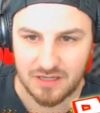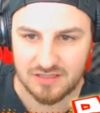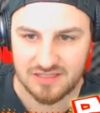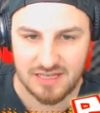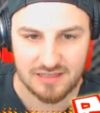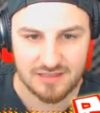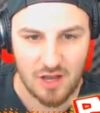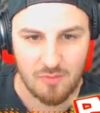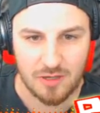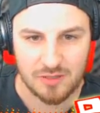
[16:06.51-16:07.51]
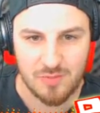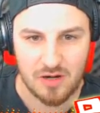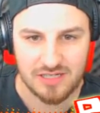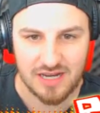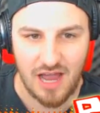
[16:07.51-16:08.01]
There's still so much
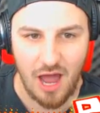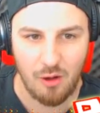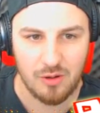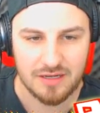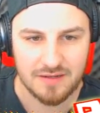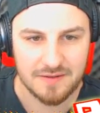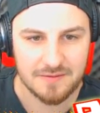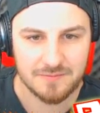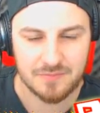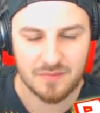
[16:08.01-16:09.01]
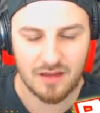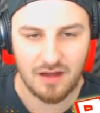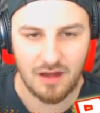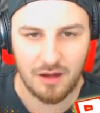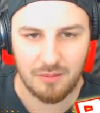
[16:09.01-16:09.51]
more to go!
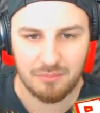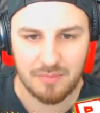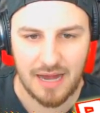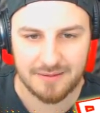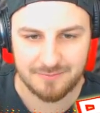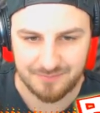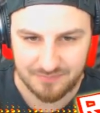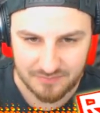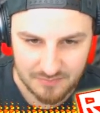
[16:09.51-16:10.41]
Oh, man.